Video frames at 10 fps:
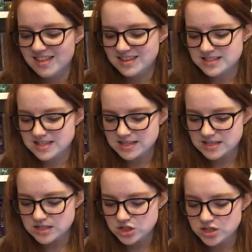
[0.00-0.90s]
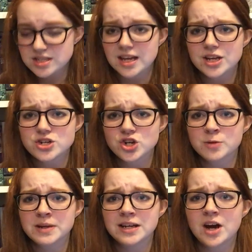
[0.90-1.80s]
She's a
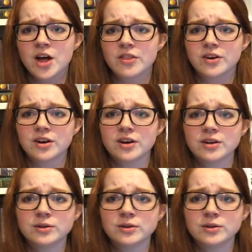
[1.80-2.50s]
German author